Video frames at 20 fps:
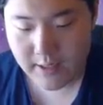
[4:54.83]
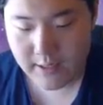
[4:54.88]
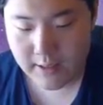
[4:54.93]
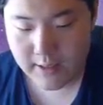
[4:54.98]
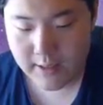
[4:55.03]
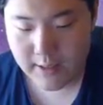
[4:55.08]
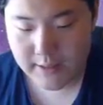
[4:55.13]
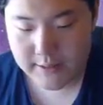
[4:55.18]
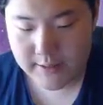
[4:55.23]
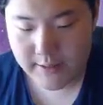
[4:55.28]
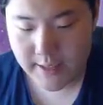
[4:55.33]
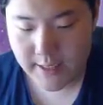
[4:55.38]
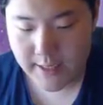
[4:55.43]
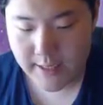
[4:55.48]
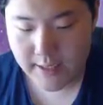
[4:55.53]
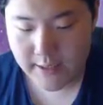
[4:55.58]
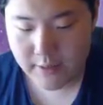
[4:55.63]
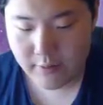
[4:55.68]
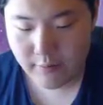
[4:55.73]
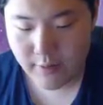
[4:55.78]
Because, again,
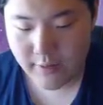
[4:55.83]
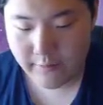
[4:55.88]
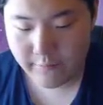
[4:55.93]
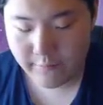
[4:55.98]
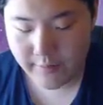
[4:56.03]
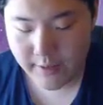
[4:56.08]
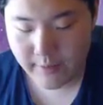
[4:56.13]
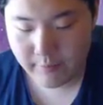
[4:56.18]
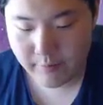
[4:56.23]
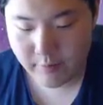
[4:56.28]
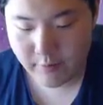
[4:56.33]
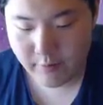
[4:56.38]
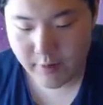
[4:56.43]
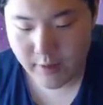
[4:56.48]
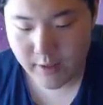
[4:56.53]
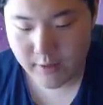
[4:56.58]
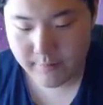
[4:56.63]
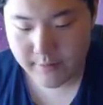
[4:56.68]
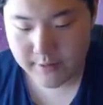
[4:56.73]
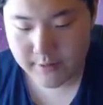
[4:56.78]
I do have Flamethrower
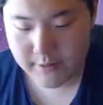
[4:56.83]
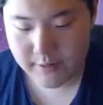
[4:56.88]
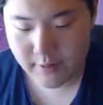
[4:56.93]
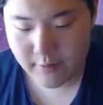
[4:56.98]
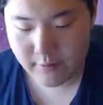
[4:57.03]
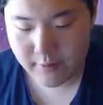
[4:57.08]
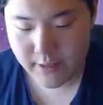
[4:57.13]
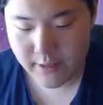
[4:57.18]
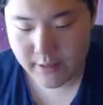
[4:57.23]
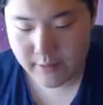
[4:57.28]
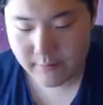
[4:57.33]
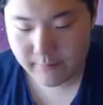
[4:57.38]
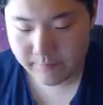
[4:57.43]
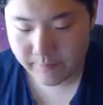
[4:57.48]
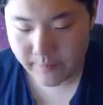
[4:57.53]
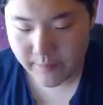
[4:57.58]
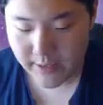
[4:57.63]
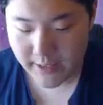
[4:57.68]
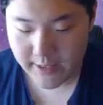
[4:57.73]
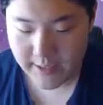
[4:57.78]
on my Slowking.
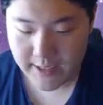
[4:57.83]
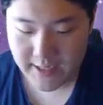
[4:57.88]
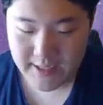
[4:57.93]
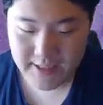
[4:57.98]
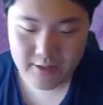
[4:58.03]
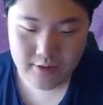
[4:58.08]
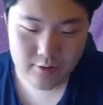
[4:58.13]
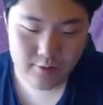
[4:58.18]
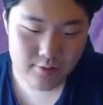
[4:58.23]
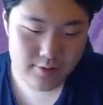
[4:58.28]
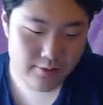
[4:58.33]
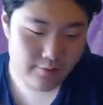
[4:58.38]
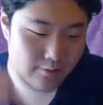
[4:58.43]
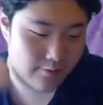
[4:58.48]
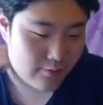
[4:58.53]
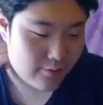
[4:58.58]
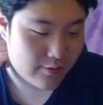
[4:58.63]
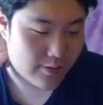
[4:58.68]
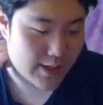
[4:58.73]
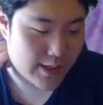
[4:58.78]
And I do
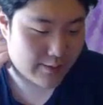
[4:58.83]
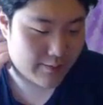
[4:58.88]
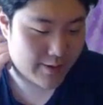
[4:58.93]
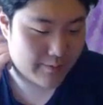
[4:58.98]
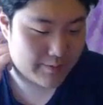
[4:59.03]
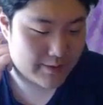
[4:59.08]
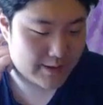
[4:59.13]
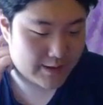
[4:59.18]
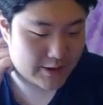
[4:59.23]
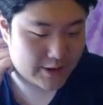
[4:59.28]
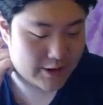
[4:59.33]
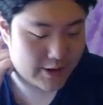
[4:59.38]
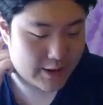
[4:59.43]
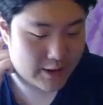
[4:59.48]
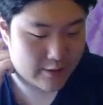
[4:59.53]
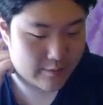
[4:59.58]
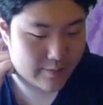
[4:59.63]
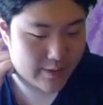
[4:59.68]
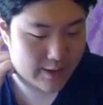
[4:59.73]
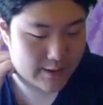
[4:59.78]
ooh, like my position
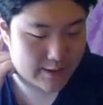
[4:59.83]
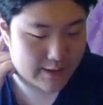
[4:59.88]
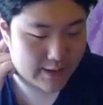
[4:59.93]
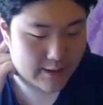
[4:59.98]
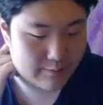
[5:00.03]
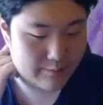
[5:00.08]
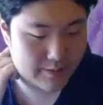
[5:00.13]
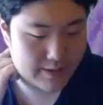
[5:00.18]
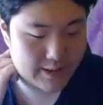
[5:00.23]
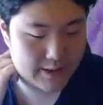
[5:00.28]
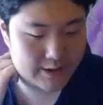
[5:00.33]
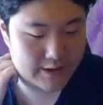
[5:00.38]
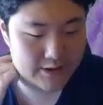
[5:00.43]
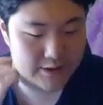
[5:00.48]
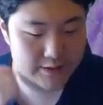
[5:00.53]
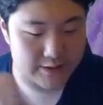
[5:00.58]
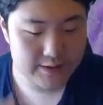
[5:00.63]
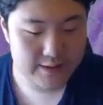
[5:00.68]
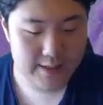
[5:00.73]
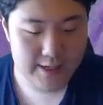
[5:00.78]
here because I could potentially
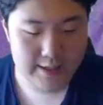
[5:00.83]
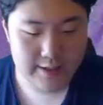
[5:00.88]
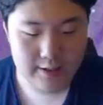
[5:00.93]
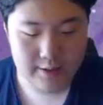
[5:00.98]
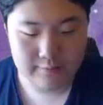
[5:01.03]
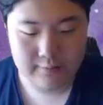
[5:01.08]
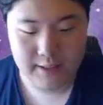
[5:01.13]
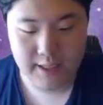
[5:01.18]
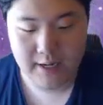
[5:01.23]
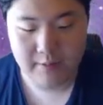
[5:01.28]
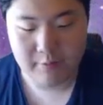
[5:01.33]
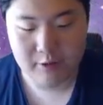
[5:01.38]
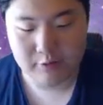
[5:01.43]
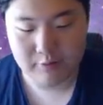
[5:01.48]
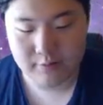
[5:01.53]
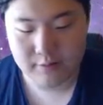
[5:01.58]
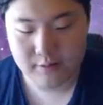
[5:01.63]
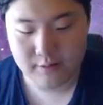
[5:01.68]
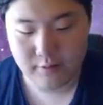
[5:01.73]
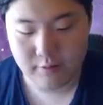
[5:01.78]
just slack off damage
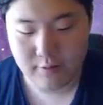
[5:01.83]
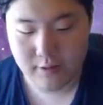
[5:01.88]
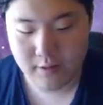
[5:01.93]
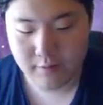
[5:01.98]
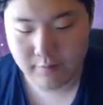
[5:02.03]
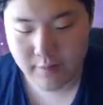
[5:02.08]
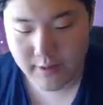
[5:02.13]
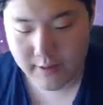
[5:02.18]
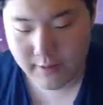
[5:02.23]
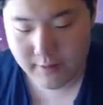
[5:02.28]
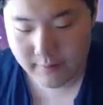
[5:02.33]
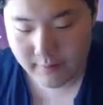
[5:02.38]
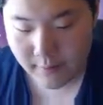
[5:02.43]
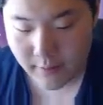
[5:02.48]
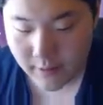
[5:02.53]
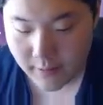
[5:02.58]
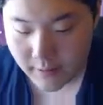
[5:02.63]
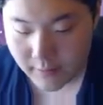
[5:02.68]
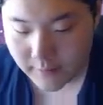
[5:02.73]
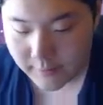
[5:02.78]
with Slowking right here.
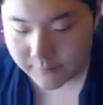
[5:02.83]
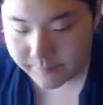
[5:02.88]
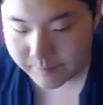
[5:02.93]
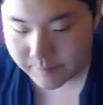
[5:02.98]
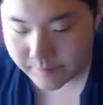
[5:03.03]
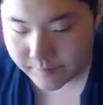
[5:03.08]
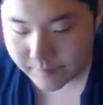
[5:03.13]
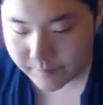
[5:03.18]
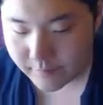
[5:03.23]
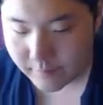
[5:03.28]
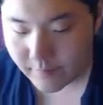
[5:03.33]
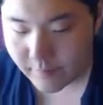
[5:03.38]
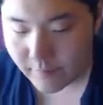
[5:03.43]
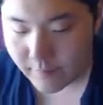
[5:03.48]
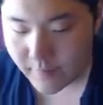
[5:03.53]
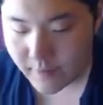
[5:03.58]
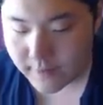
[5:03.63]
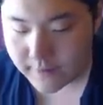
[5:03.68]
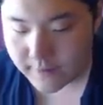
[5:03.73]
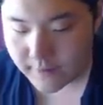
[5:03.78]

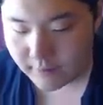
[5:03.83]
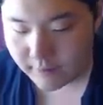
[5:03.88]
So